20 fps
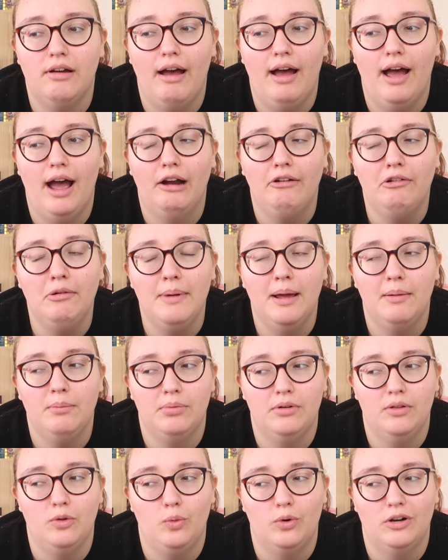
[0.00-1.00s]
I
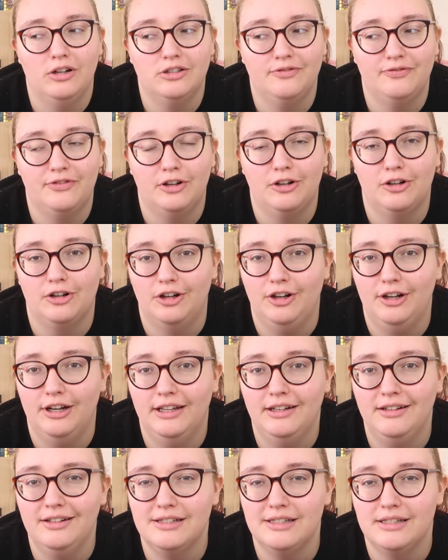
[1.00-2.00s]
remember the word for
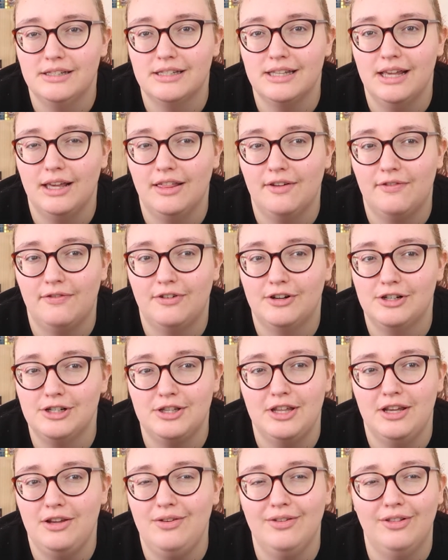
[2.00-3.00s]
curtain because it's like the
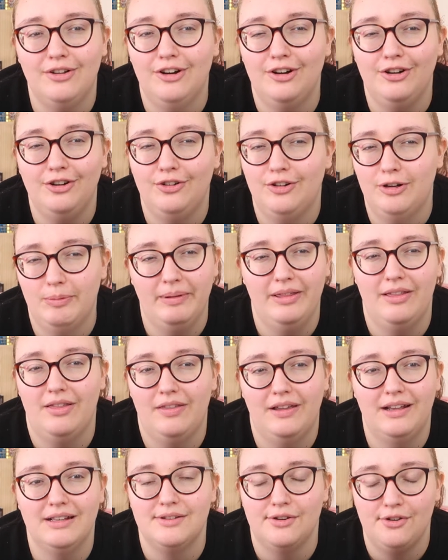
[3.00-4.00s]
first thing you learn about the
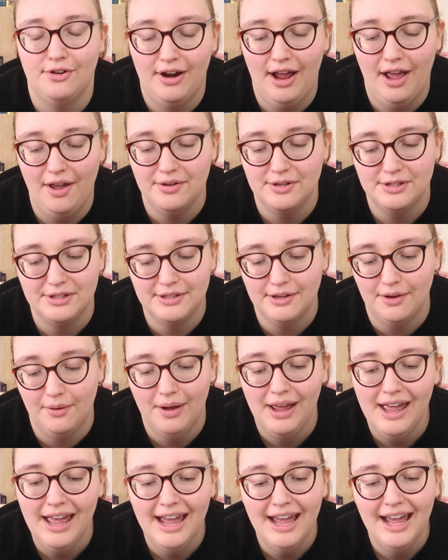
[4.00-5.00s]
things in your house. So
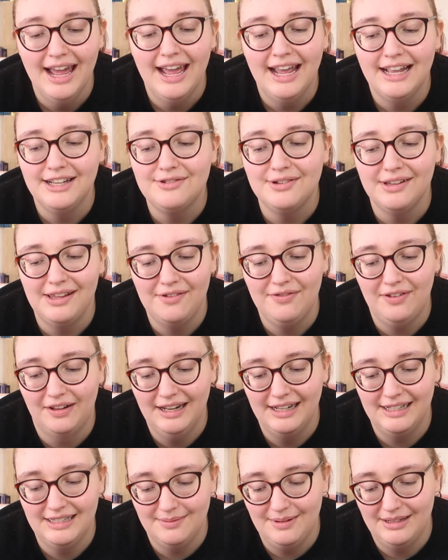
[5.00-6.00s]
it's really
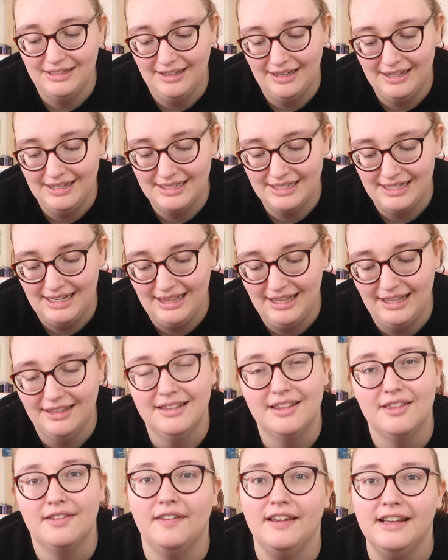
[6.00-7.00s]
funny to me to like see like
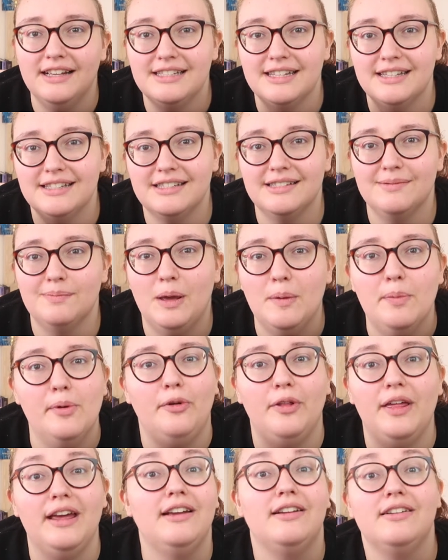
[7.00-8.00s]
the things that
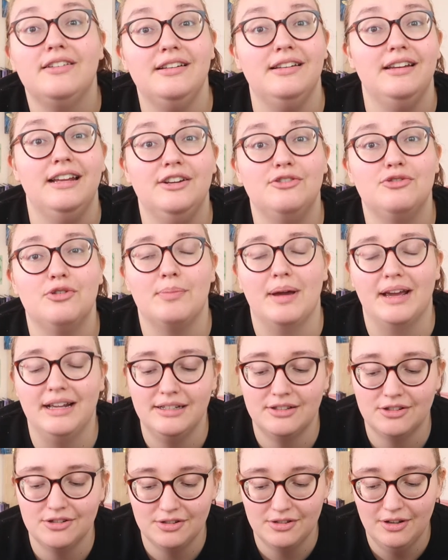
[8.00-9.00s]
people like need
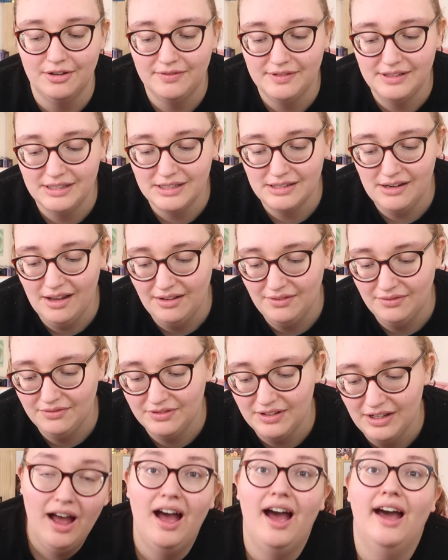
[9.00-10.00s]
reminders of and stuff.
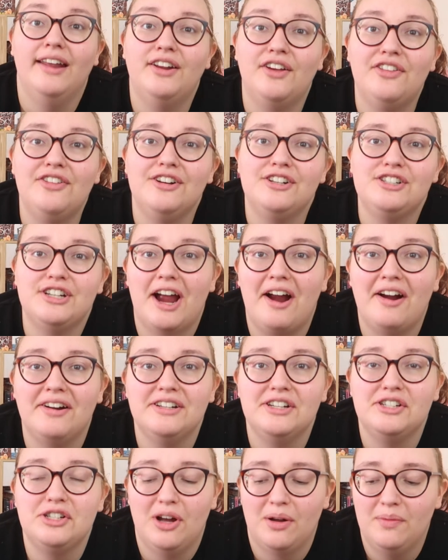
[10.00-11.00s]
Another
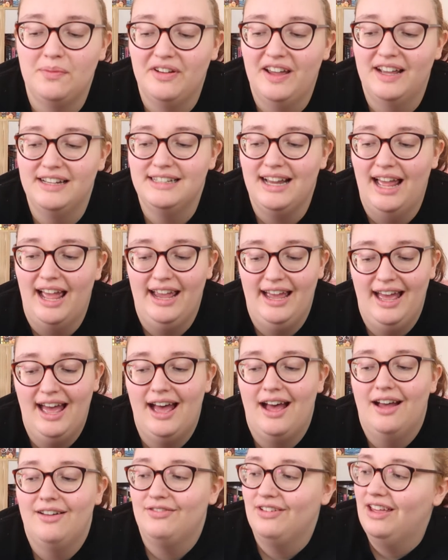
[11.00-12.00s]
charity shop find I
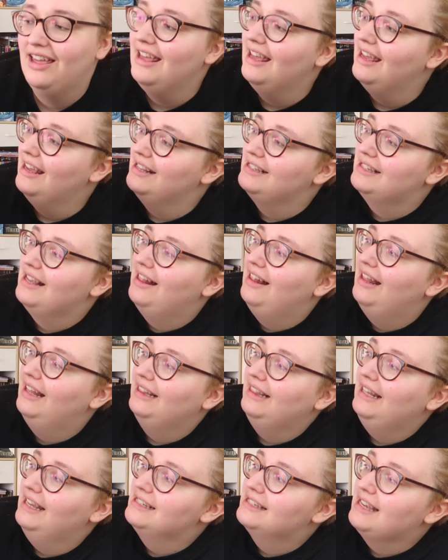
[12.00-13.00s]
have is
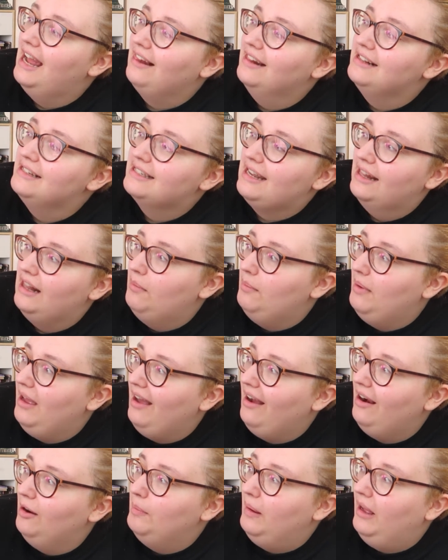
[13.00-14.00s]
Silence De La
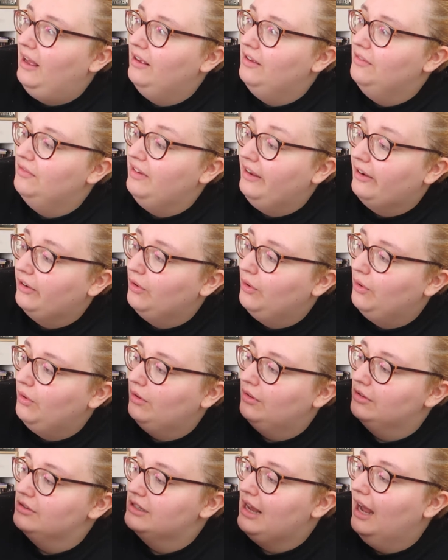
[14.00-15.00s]
Mer by
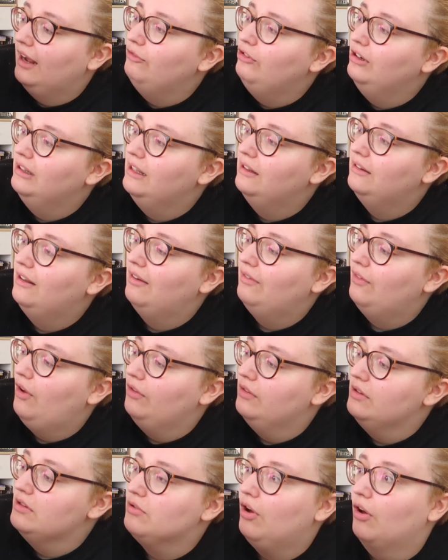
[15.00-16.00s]
Vercourse. I really love
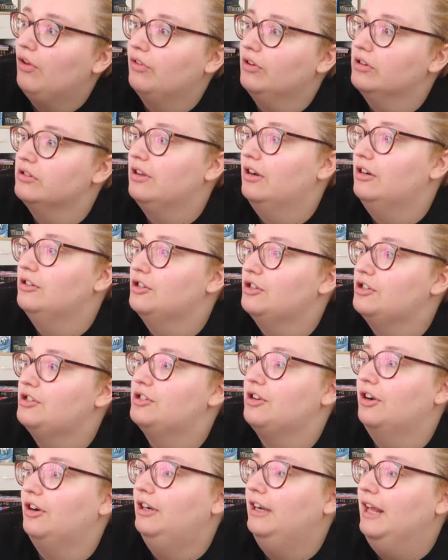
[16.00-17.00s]
all these authors that are just
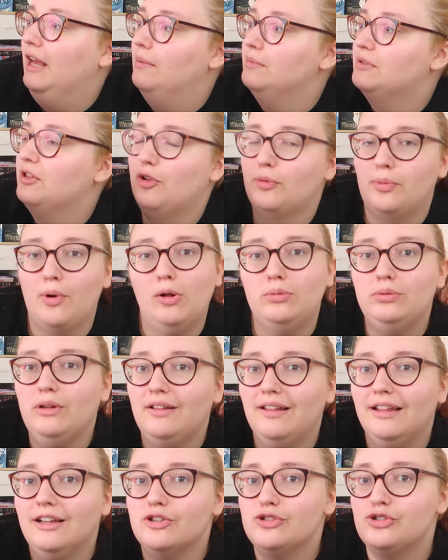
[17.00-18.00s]
surnames, and they're probably
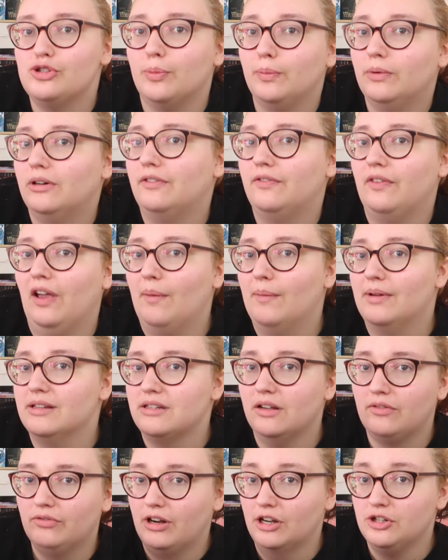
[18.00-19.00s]
like super
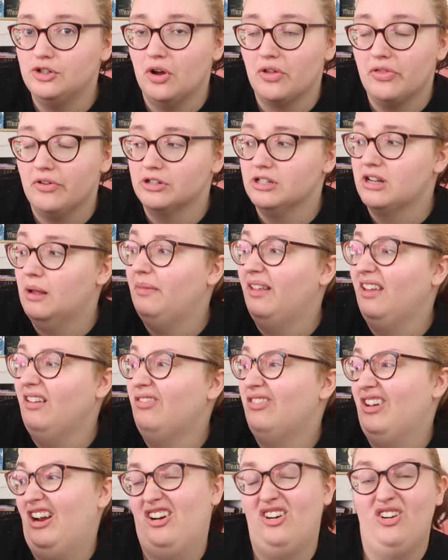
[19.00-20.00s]
famous like French authors, and I'm like,
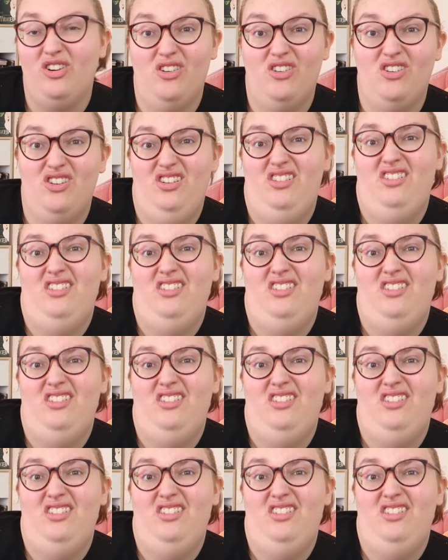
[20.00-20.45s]
Vercourse?